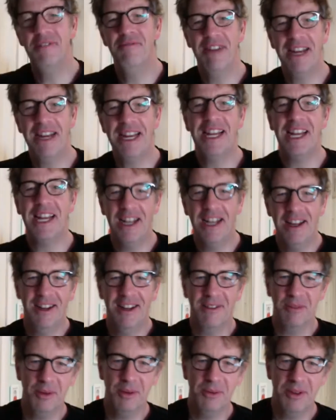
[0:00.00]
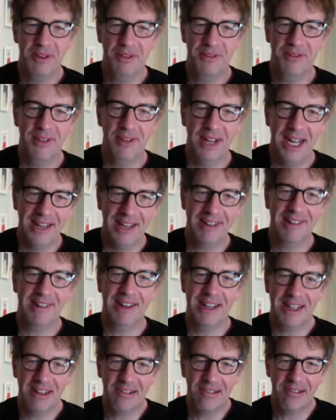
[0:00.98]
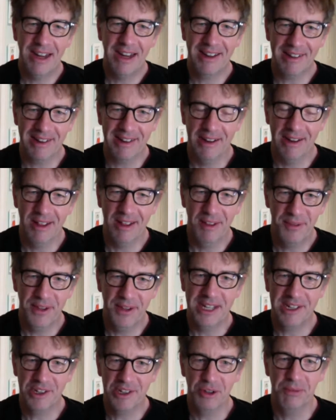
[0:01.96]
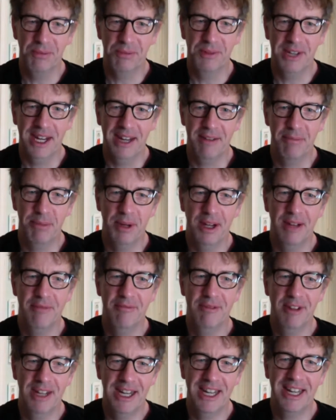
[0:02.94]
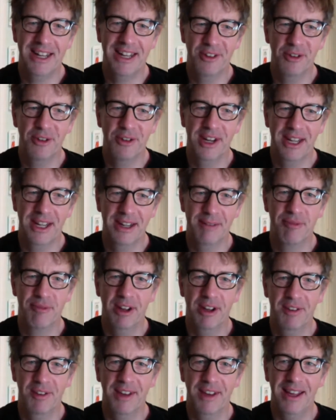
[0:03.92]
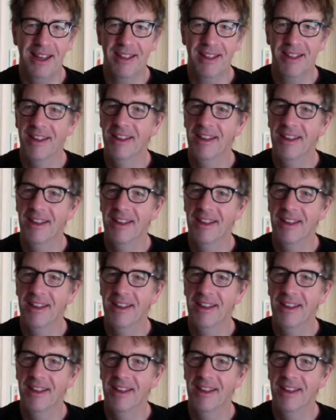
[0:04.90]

really like what we've actually created, like the finished object. But I'm really enjoying the process.